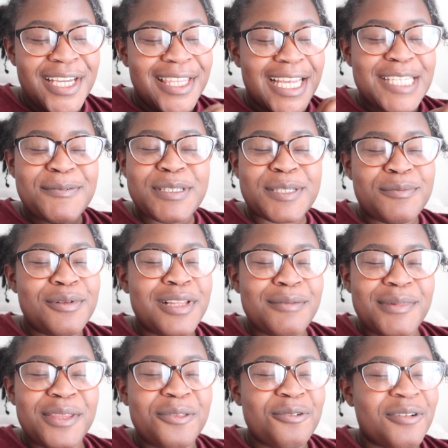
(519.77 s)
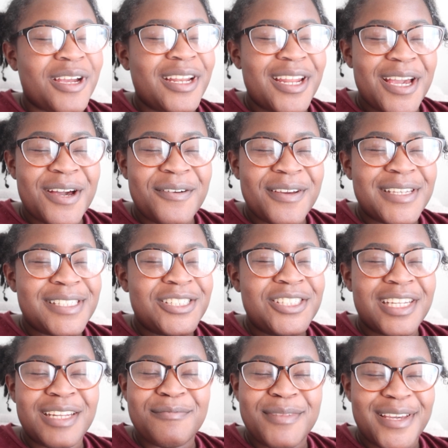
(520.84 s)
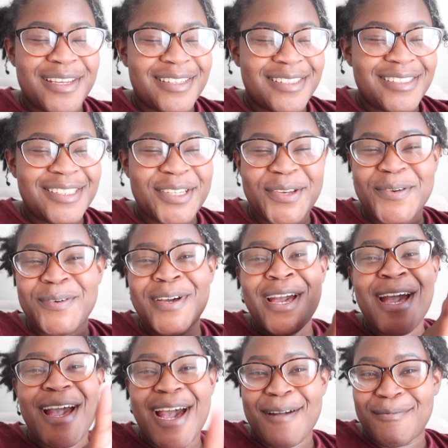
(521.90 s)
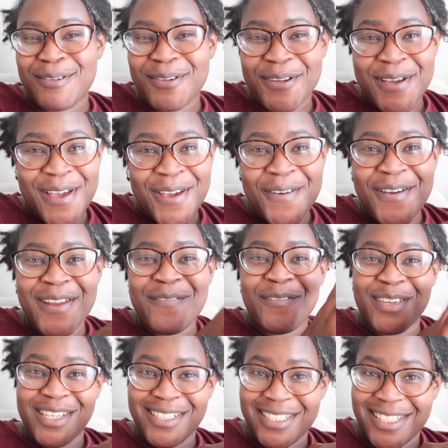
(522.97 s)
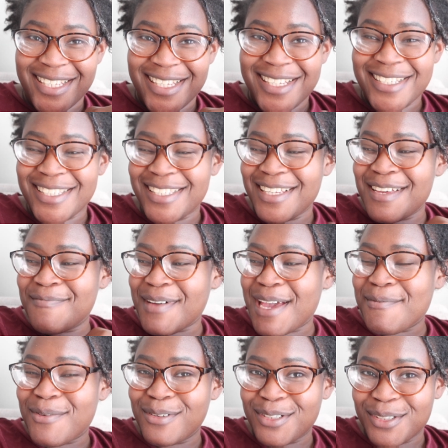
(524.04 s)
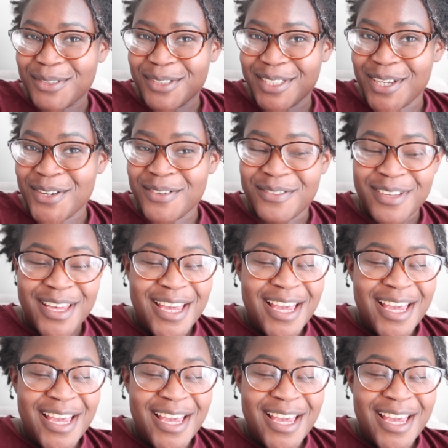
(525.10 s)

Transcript: That's what's pulling me through right now is Jen and Ben. So I'm just gonna go ahead and finish this in my emotional self.